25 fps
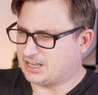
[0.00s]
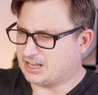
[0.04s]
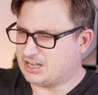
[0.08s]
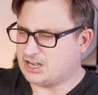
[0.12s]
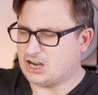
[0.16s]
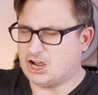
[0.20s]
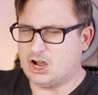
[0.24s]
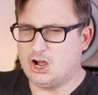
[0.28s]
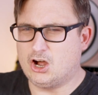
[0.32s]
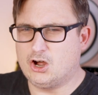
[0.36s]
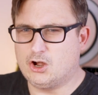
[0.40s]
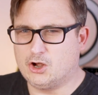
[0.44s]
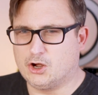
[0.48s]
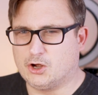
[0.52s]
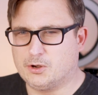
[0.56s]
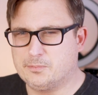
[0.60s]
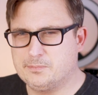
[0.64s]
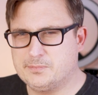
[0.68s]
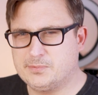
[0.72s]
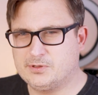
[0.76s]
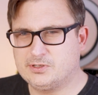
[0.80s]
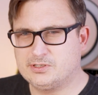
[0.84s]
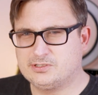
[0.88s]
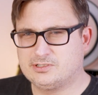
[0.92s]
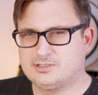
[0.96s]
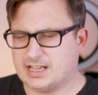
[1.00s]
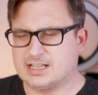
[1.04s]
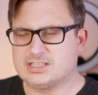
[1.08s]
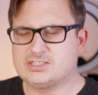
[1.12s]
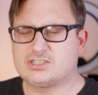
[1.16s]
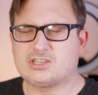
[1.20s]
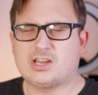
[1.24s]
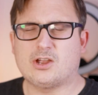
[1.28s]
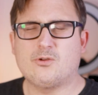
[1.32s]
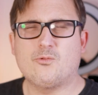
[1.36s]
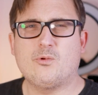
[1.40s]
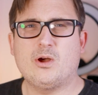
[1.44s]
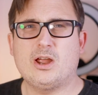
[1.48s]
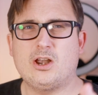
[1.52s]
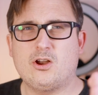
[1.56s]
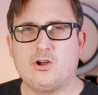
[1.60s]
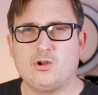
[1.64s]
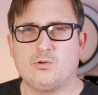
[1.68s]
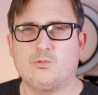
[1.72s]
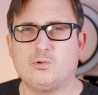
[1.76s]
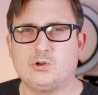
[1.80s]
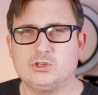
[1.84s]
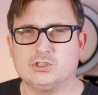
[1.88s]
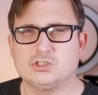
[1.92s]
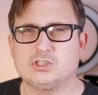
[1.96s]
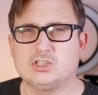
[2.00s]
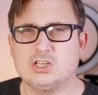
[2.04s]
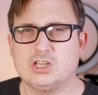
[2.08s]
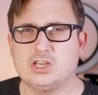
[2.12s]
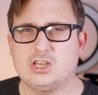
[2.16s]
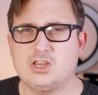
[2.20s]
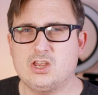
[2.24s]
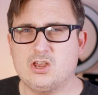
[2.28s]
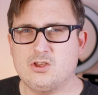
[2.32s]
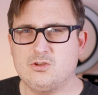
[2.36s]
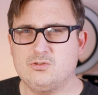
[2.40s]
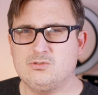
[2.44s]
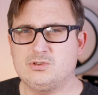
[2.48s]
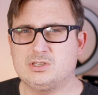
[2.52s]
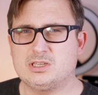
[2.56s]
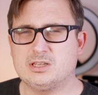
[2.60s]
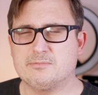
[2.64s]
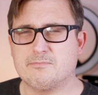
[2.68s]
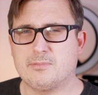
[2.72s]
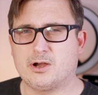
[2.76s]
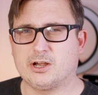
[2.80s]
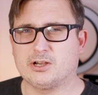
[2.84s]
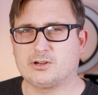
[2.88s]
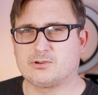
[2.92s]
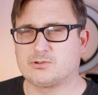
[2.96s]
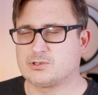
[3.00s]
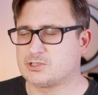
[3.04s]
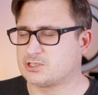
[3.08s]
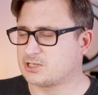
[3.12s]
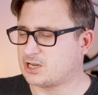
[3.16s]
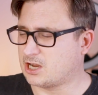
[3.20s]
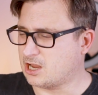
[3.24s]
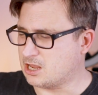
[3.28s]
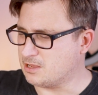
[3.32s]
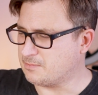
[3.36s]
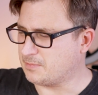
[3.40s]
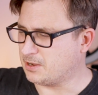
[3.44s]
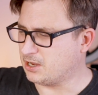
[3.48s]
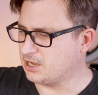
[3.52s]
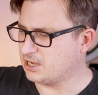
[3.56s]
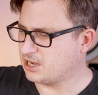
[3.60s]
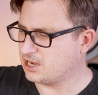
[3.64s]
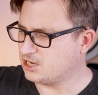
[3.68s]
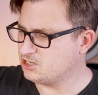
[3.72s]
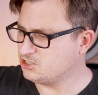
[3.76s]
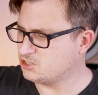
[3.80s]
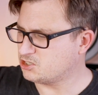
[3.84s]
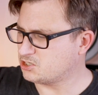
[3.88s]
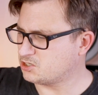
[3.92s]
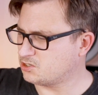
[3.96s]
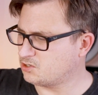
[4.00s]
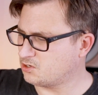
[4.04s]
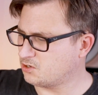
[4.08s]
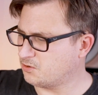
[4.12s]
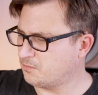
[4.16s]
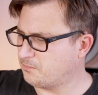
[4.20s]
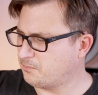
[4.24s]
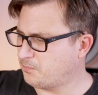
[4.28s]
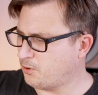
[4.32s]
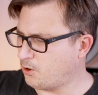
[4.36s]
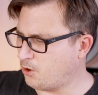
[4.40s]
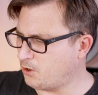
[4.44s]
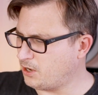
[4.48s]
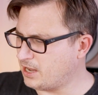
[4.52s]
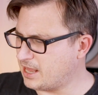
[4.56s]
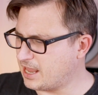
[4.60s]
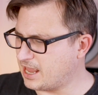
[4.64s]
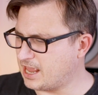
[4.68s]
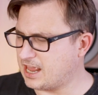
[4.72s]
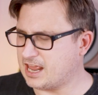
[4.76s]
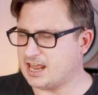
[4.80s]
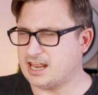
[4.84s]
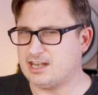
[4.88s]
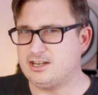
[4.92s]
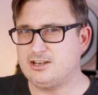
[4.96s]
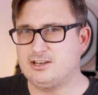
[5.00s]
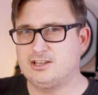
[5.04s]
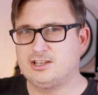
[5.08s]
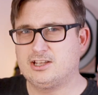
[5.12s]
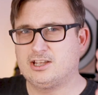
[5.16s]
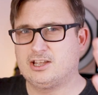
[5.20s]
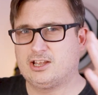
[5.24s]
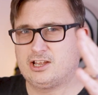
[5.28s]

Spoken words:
An arm, and so when I want to use the microscope, I can just pull it in,